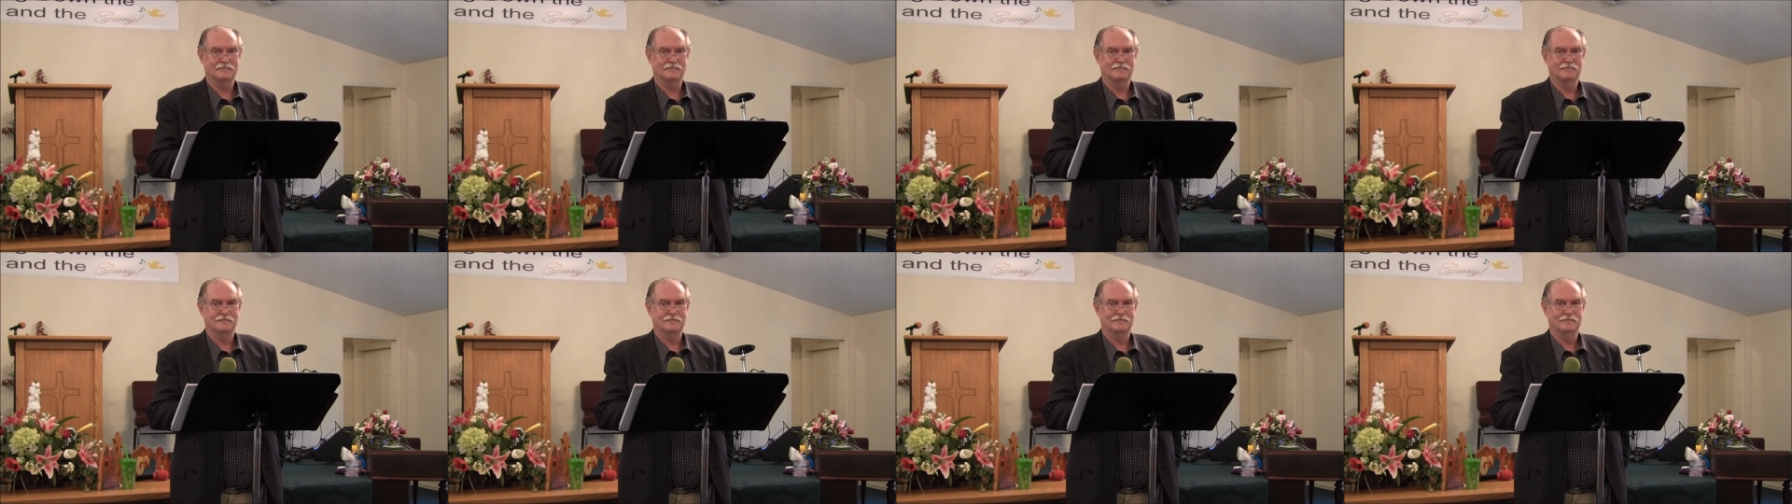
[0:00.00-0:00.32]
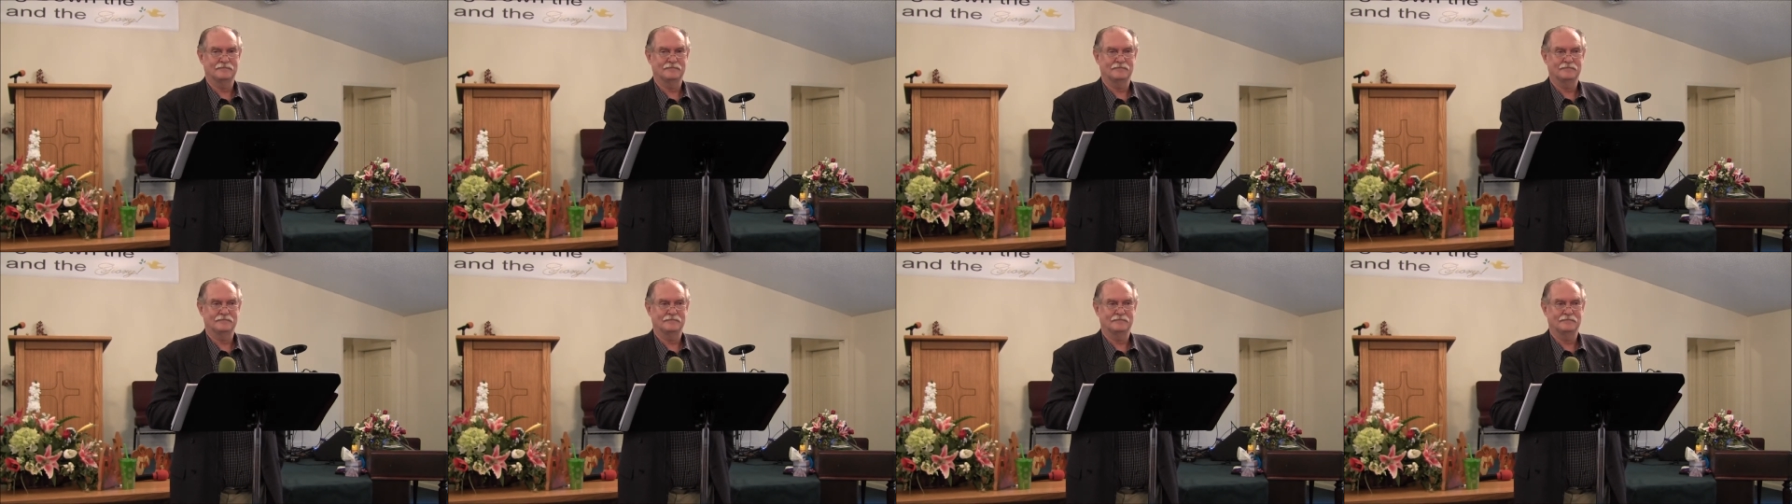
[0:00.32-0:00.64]

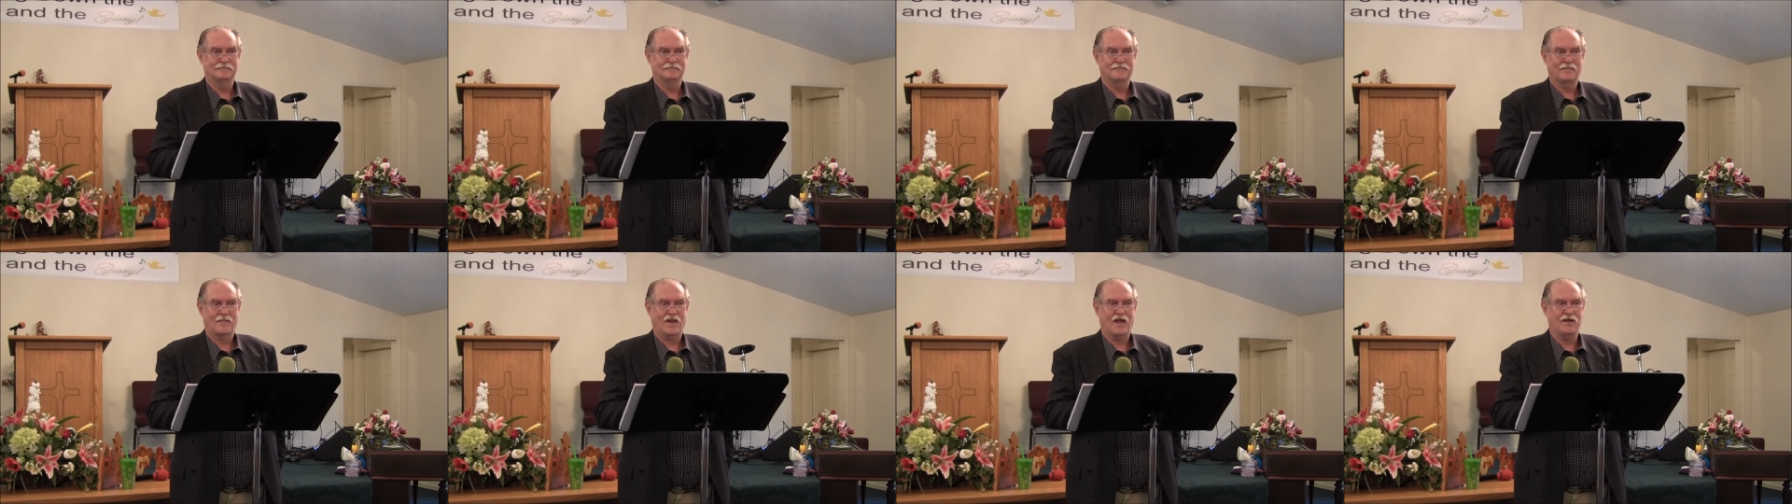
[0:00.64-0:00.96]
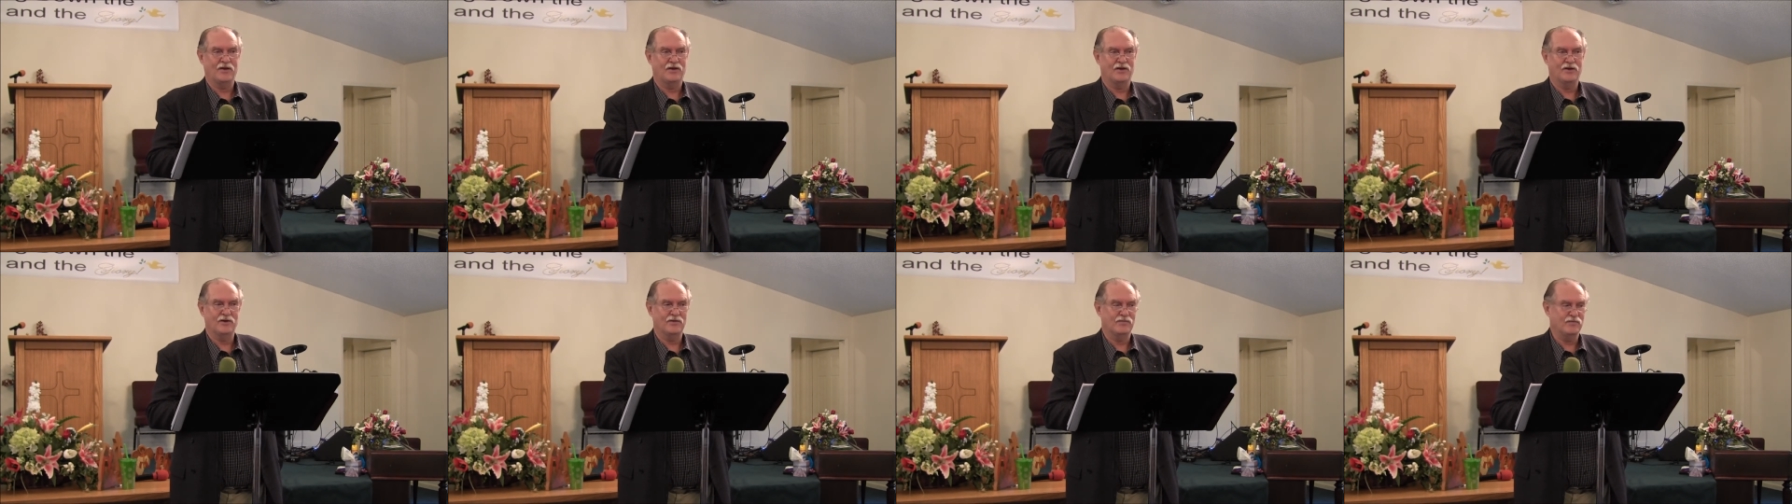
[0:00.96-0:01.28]
Amen.
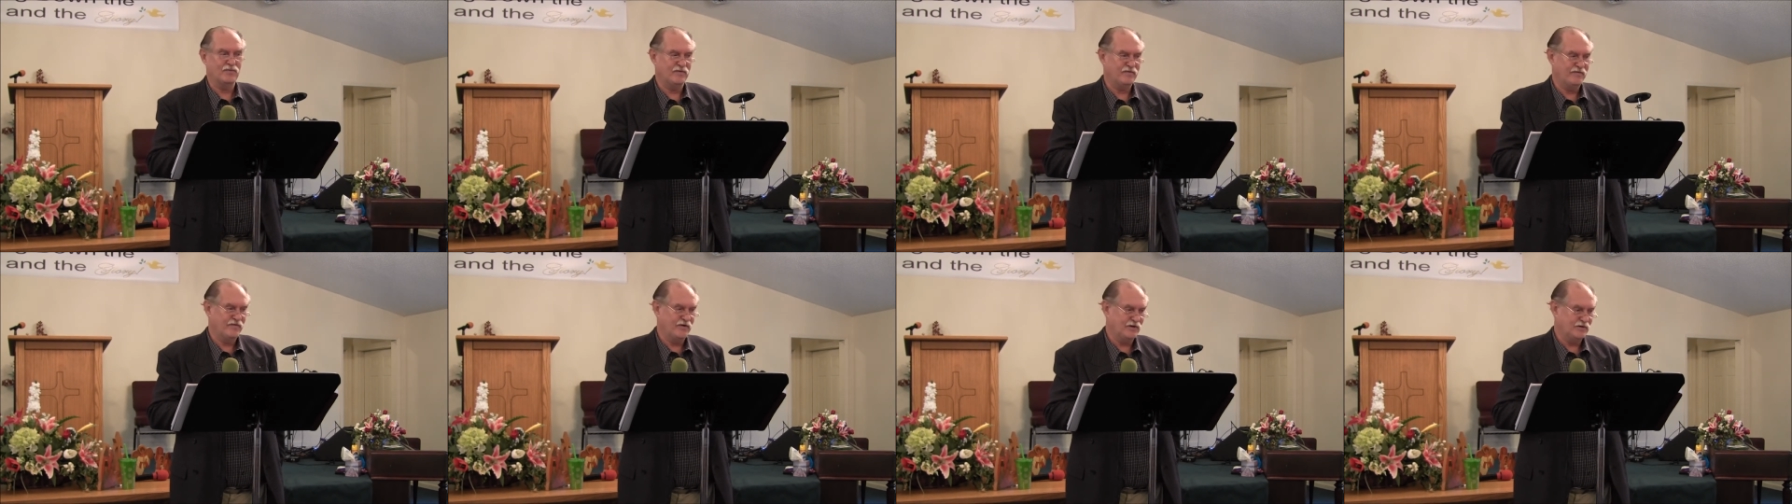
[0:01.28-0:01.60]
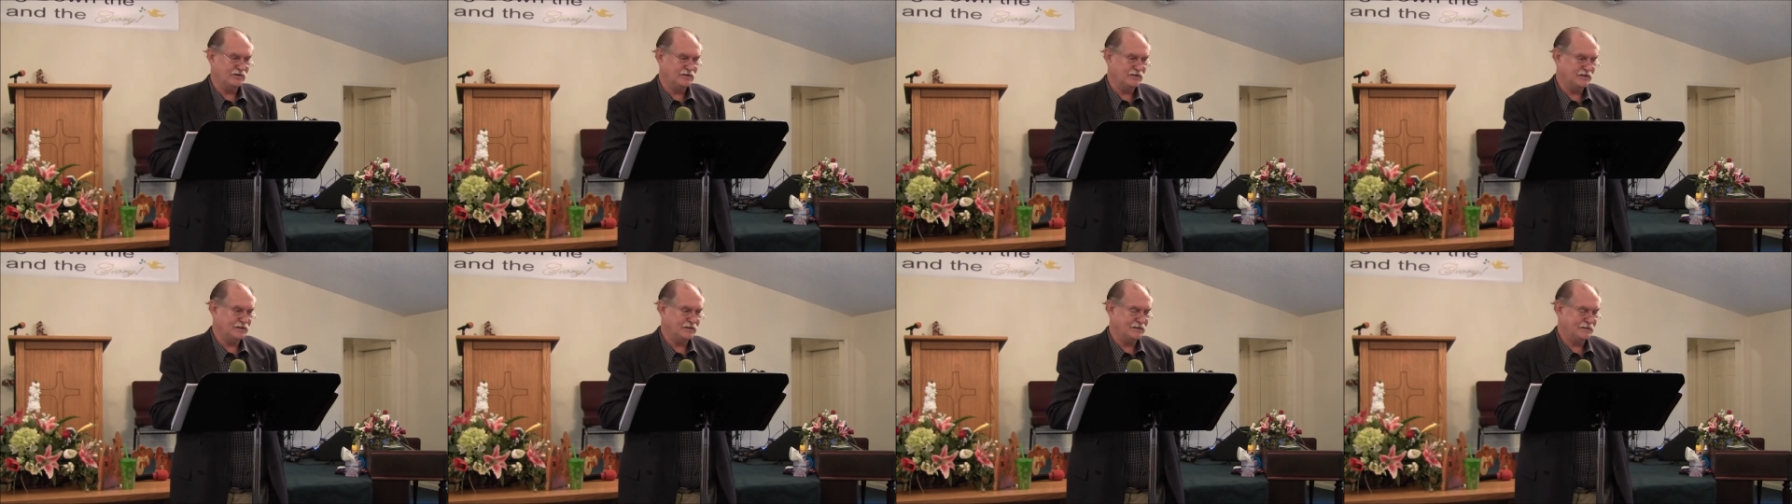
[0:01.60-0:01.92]
He couldn't
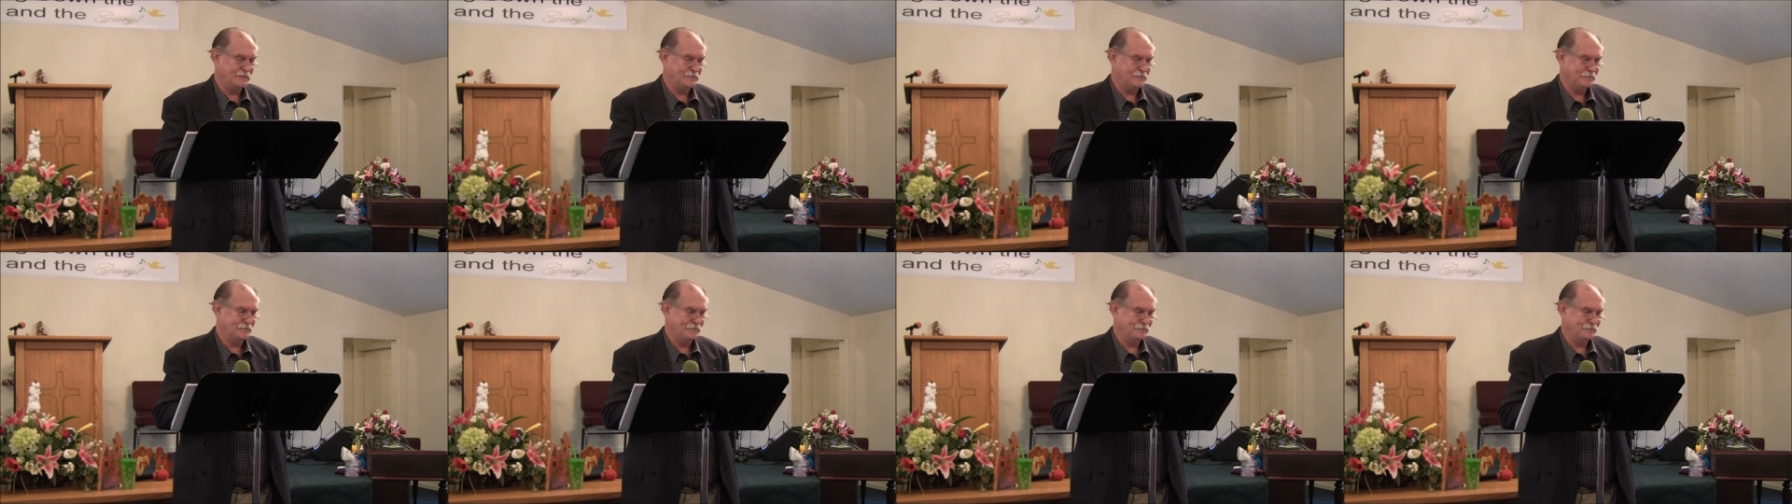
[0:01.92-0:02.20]
reverse it.